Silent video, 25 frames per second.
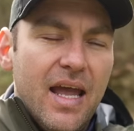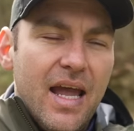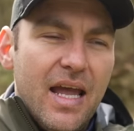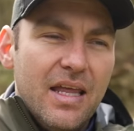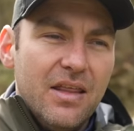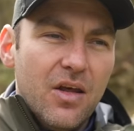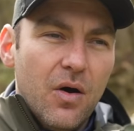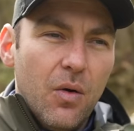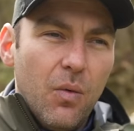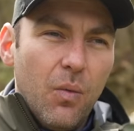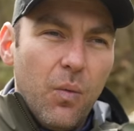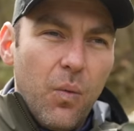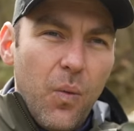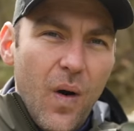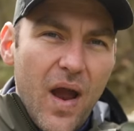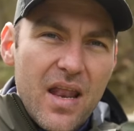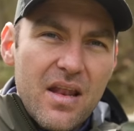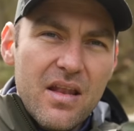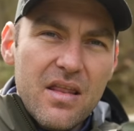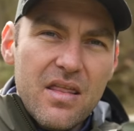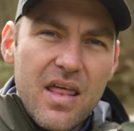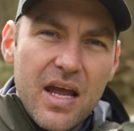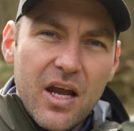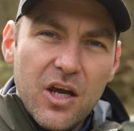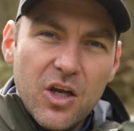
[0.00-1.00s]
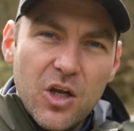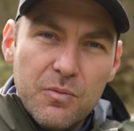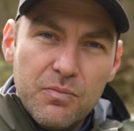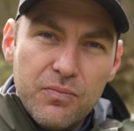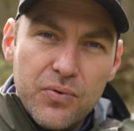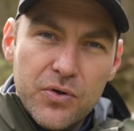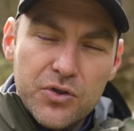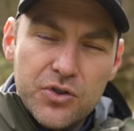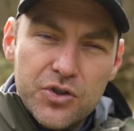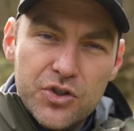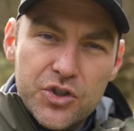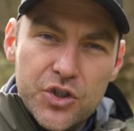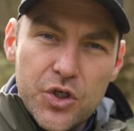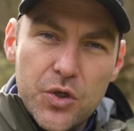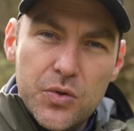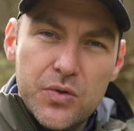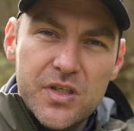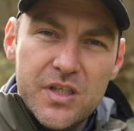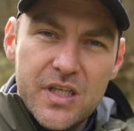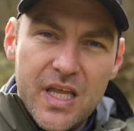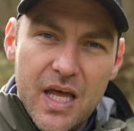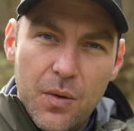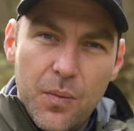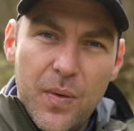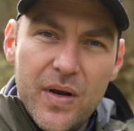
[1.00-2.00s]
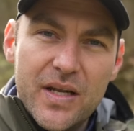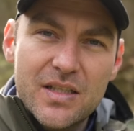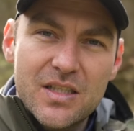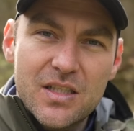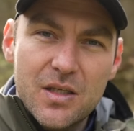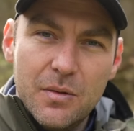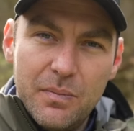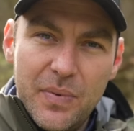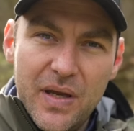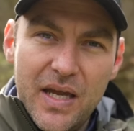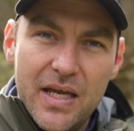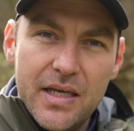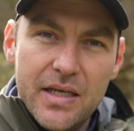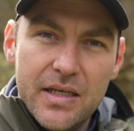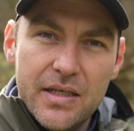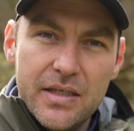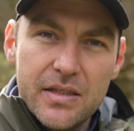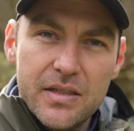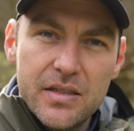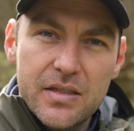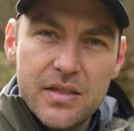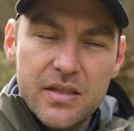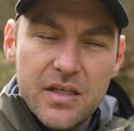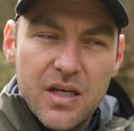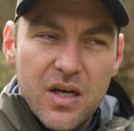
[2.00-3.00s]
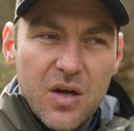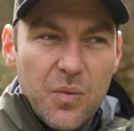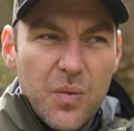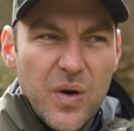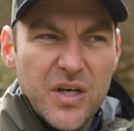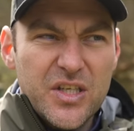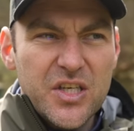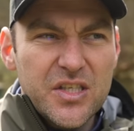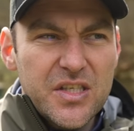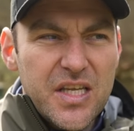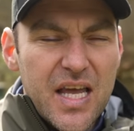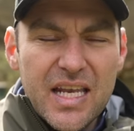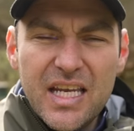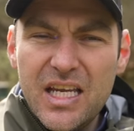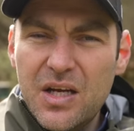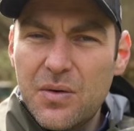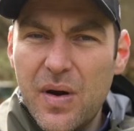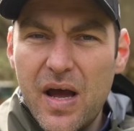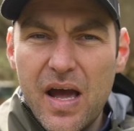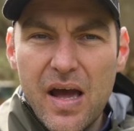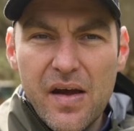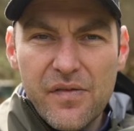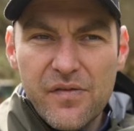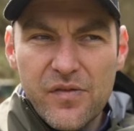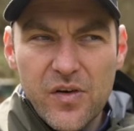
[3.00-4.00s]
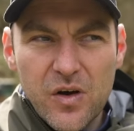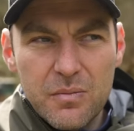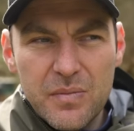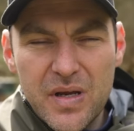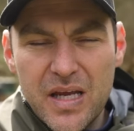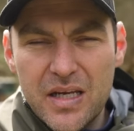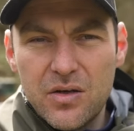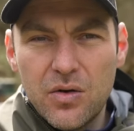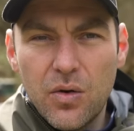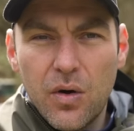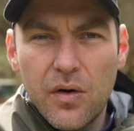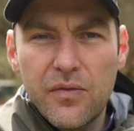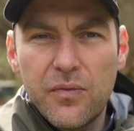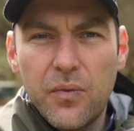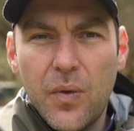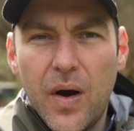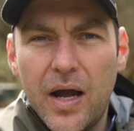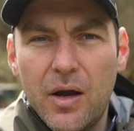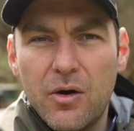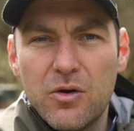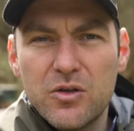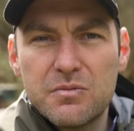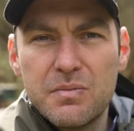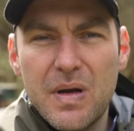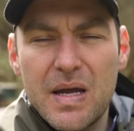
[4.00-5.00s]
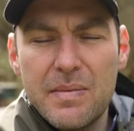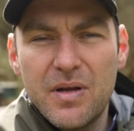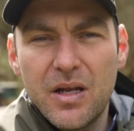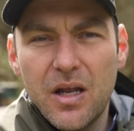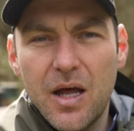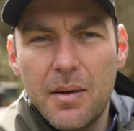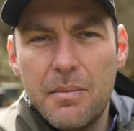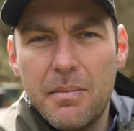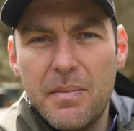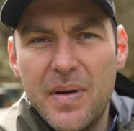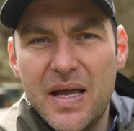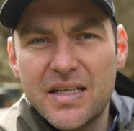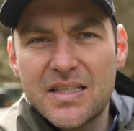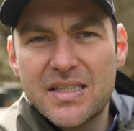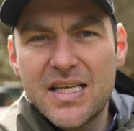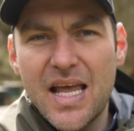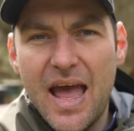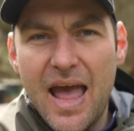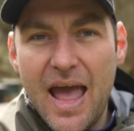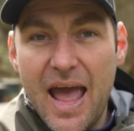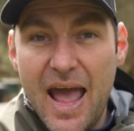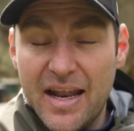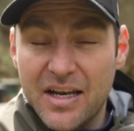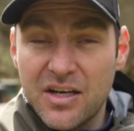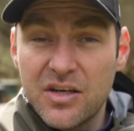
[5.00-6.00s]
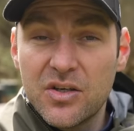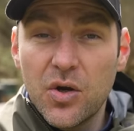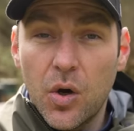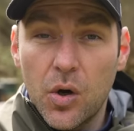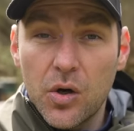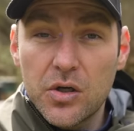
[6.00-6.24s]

in that when they're going to produce their winter bees, which is anywhere from in North Wales, maybe like mid to end